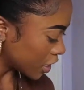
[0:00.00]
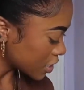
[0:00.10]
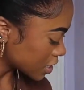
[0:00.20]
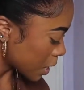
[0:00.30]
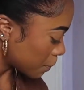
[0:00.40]

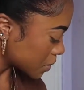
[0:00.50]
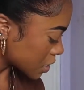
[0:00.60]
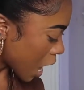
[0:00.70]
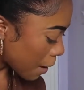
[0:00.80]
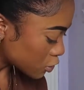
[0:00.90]
this step is
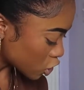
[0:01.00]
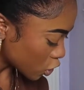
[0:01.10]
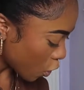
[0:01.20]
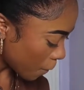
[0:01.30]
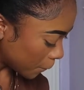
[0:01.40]

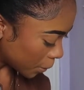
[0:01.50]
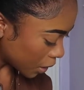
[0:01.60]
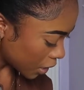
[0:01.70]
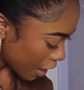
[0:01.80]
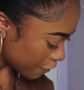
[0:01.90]
optional,
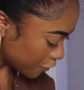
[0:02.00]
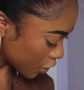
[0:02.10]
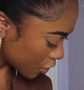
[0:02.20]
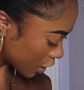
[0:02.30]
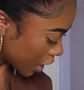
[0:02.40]
but I
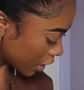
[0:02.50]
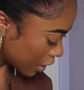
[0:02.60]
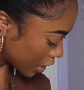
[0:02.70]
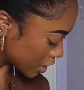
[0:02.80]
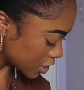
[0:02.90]
feel
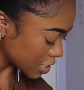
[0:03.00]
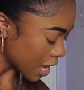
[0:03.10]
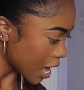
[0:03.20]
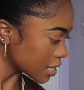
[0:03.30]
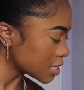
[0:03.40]
like it just
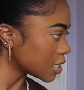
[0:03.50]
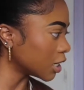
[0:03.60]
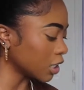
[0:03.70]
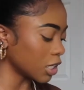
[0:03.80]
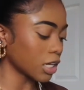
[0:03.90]
adds to
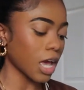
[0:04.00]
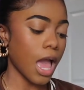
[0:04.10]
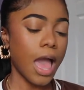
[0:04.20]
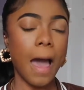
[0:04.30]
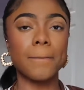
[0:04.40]
the look.
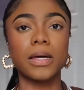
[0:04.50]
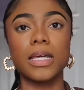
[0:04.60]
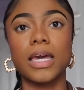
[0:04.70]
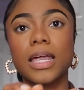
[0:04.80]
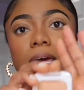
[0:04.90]
I'm gonna
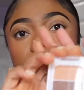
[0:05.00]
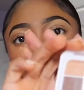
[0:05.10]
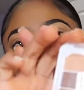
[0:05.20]
get like